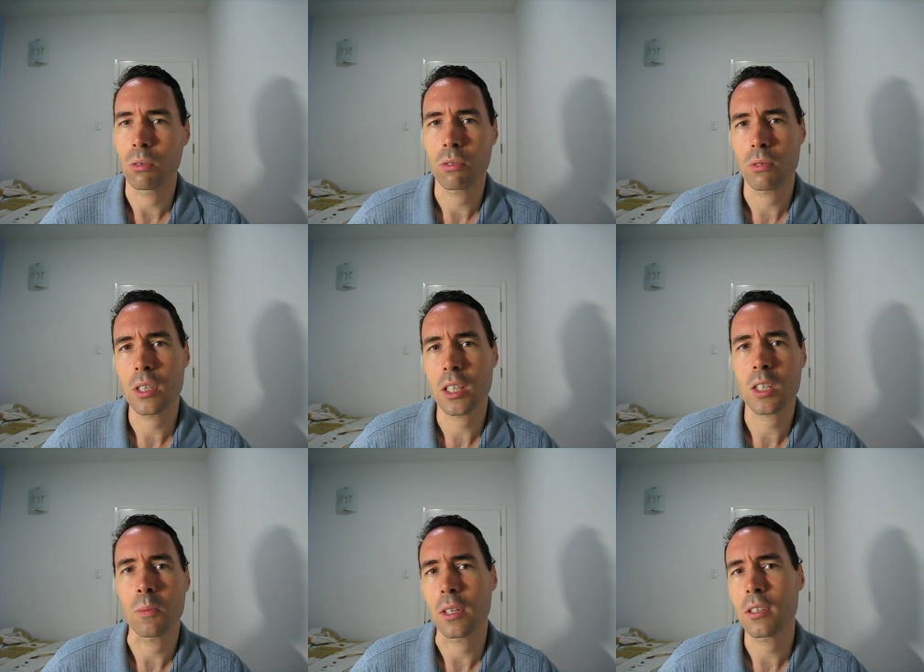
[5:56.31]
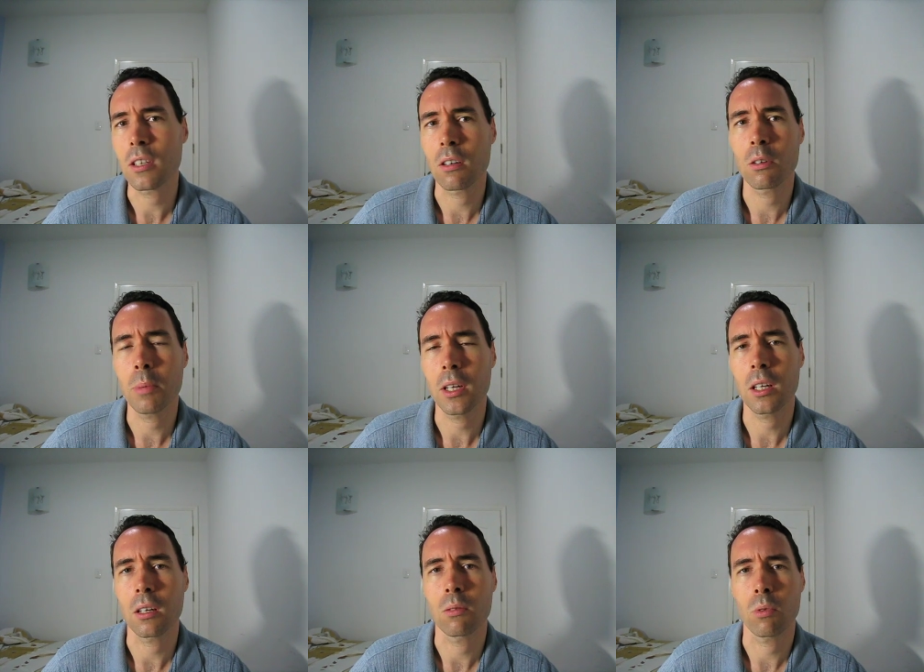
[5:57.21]
3-6 months here,
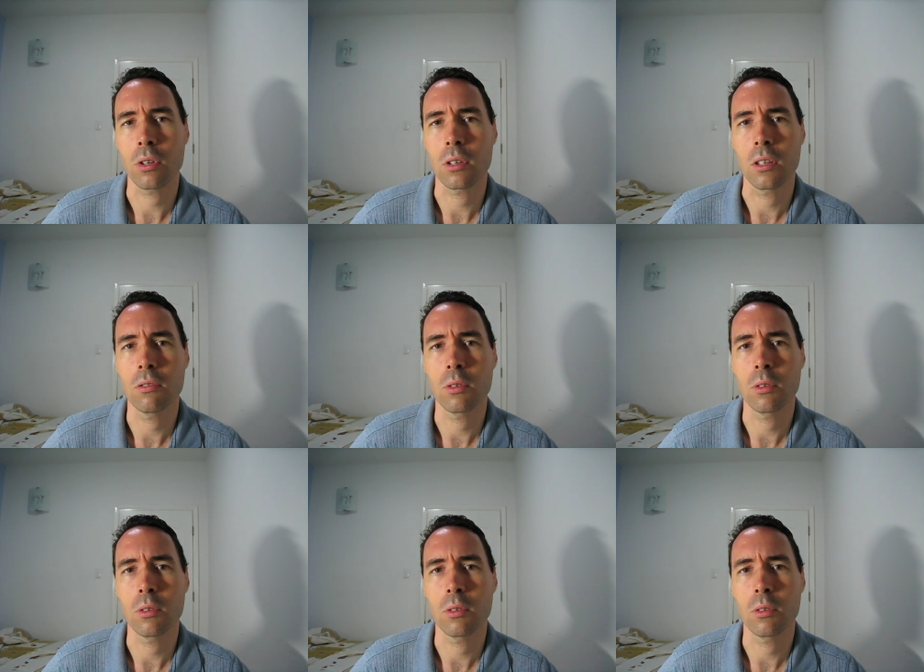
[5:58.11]
depending on where you live,